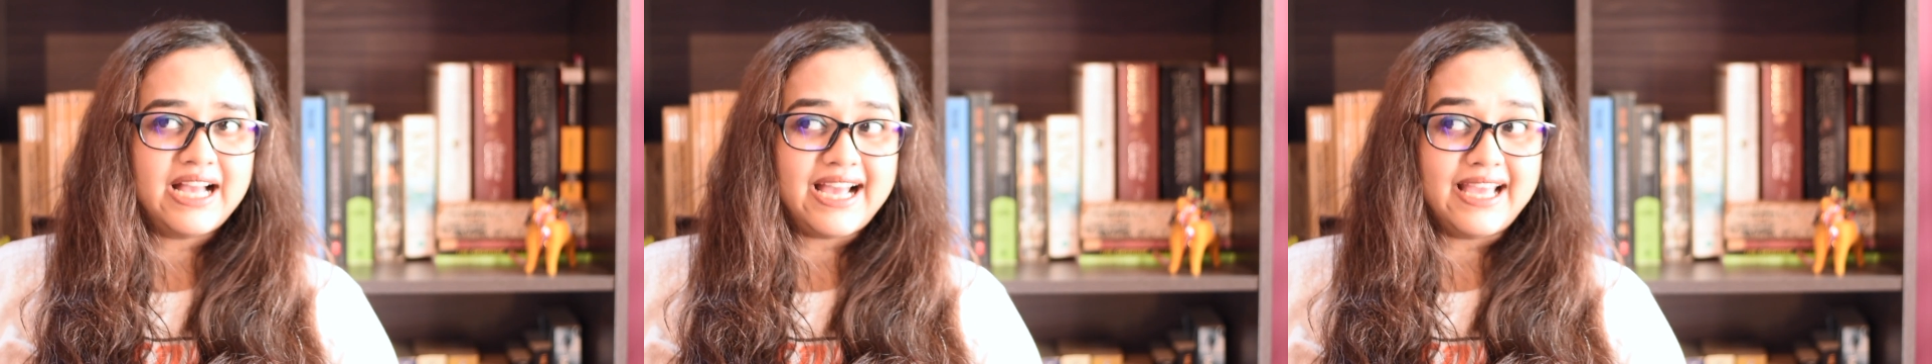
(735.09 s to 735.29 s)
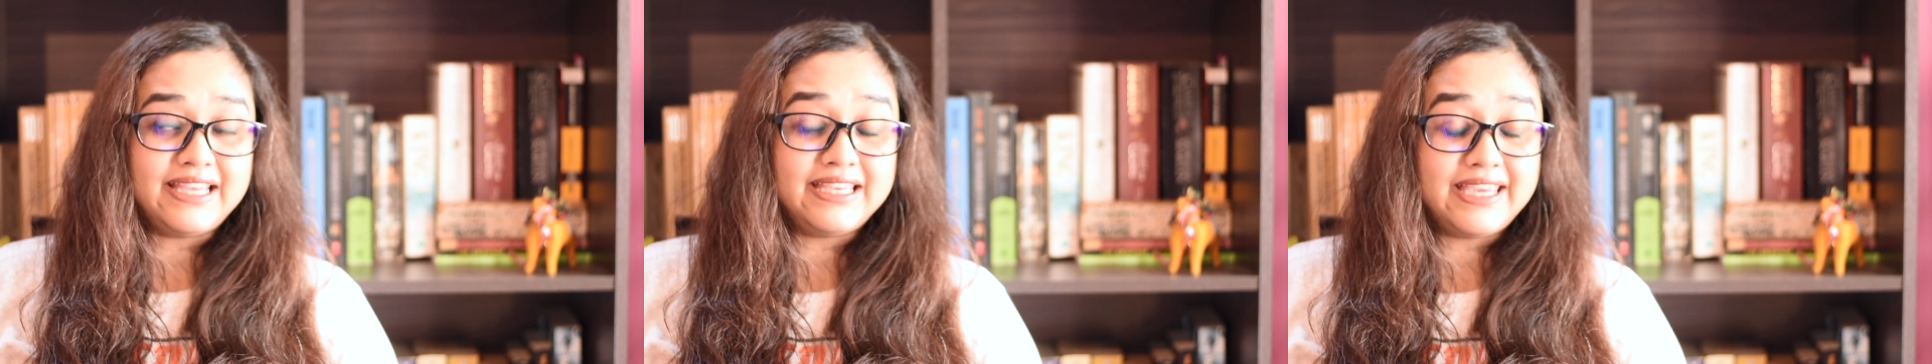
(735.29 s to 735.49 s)

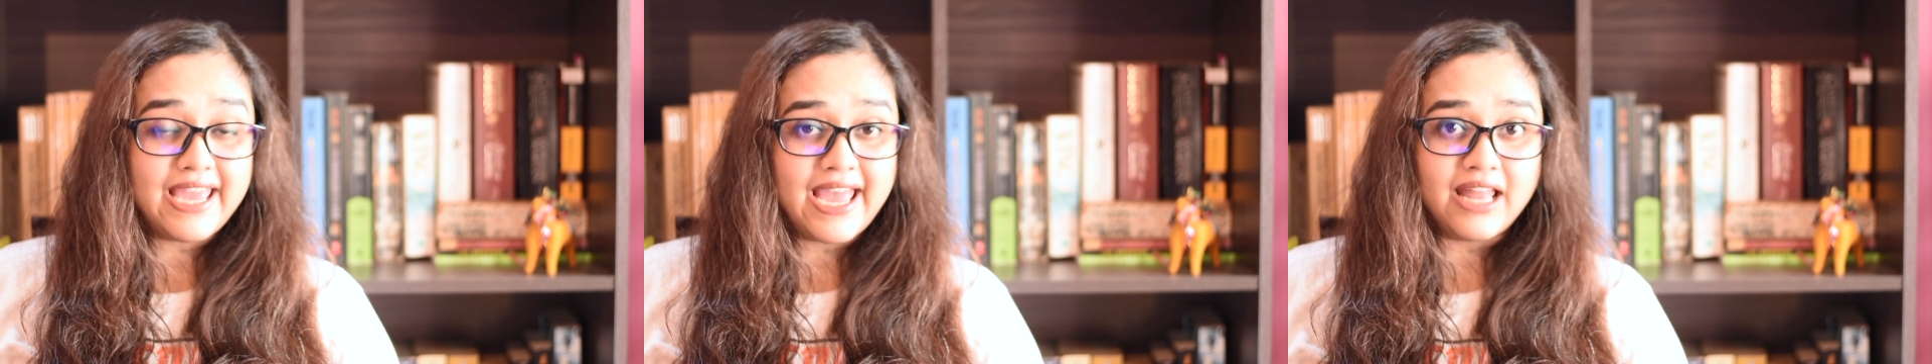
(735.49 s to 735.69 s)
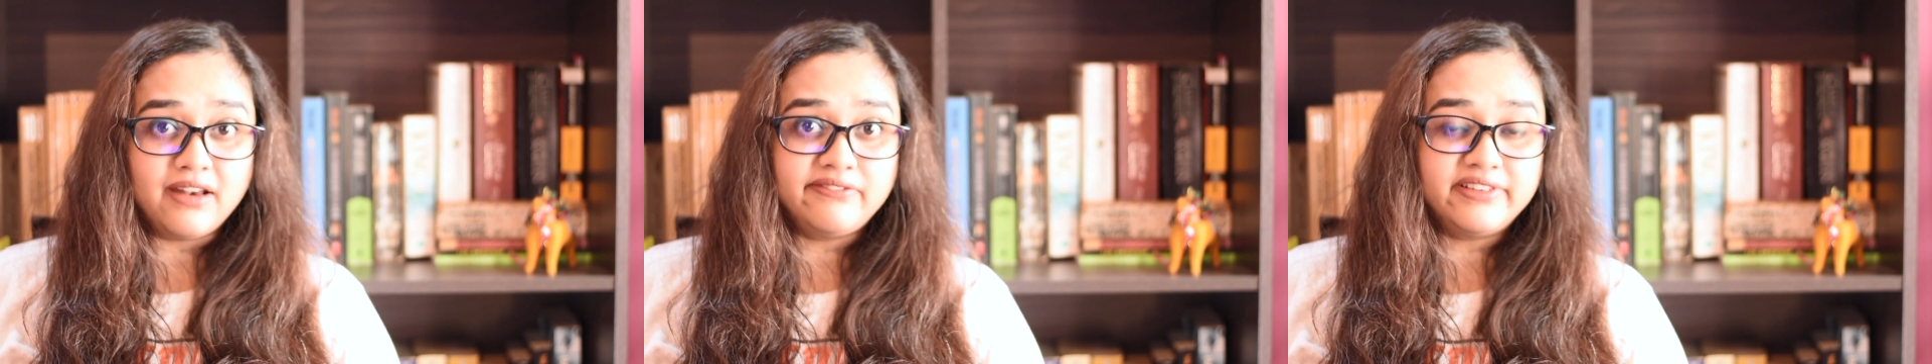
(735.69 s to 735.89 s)
I
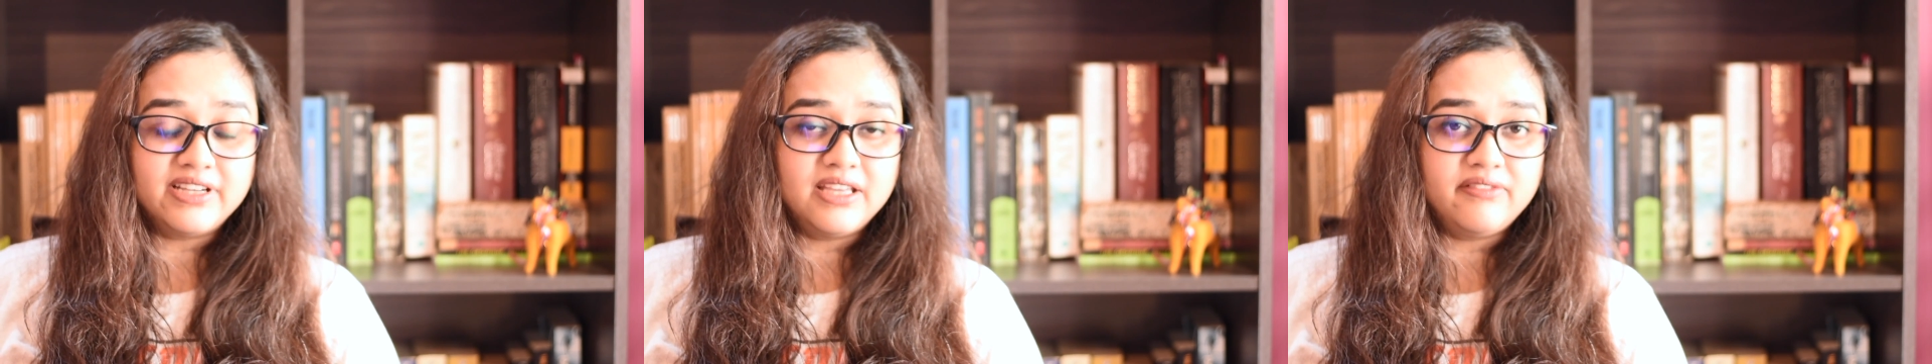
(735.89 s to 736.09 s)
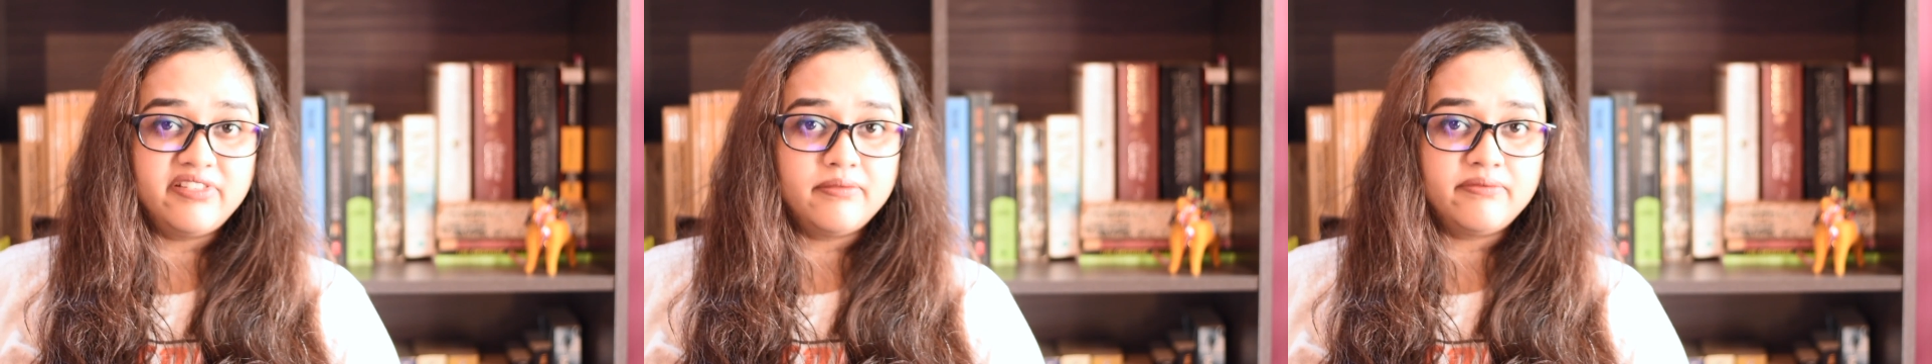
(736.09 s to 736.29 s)
can
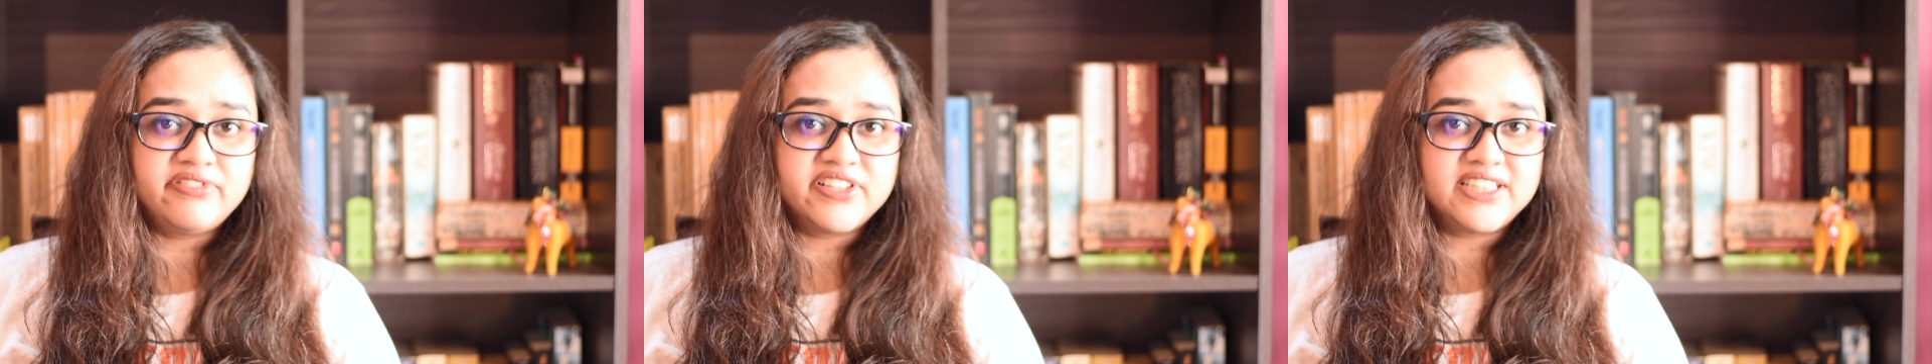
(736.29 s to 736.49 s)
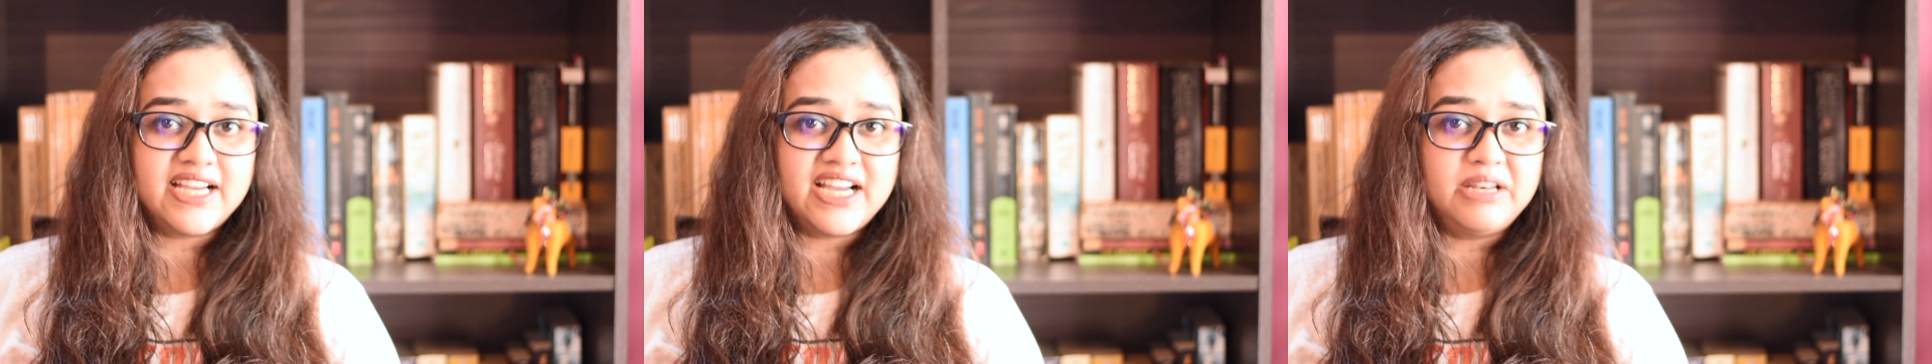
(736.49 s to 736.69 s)
forgive him
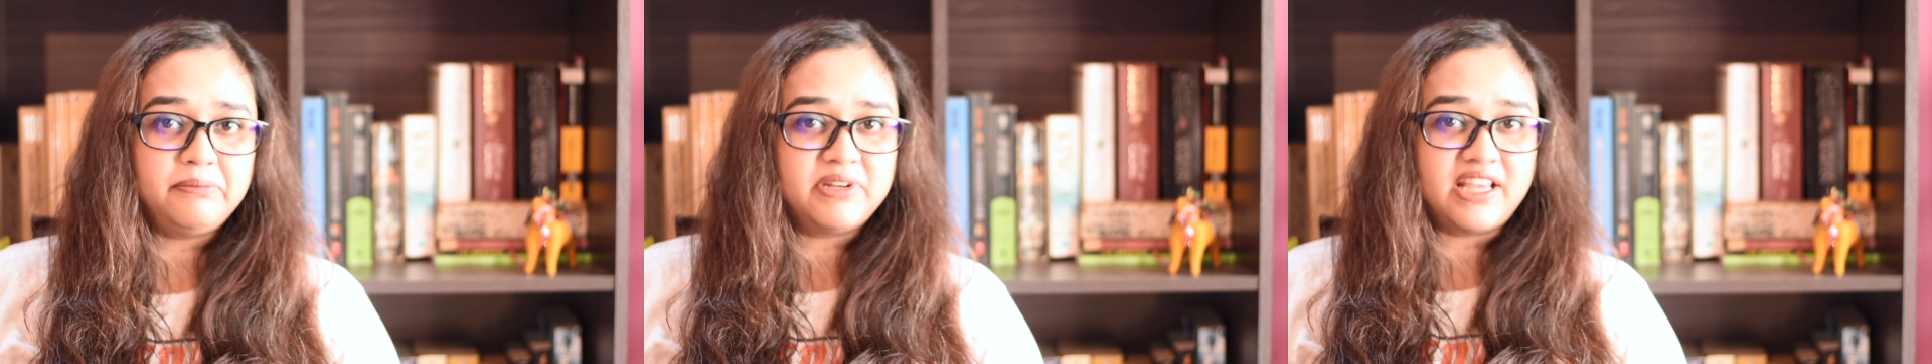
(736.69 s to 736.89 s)
for that,